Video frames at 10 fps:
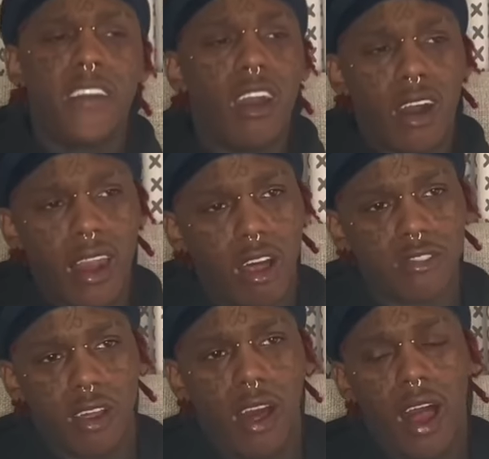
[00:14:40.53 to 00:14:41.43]
Yeah, I
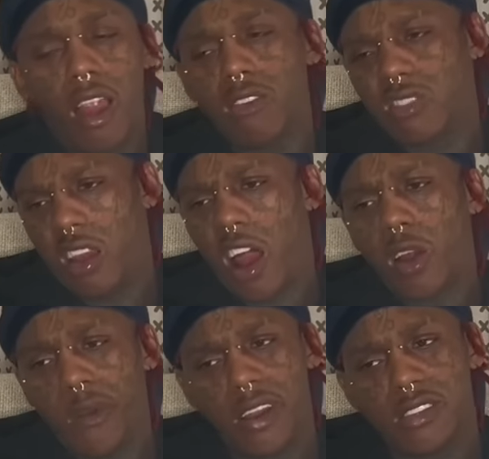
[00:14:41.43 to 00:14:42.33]
lost. A, I lost a lot
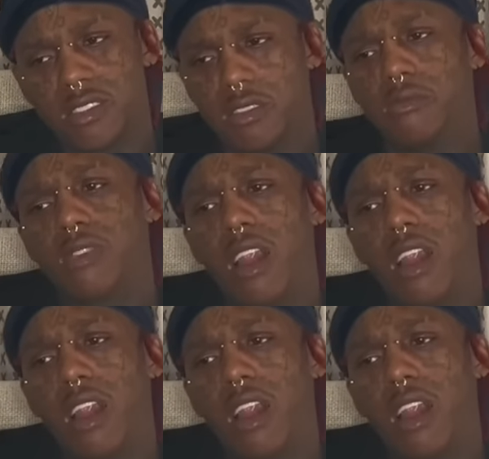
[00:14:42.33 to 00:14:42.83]
of relationships.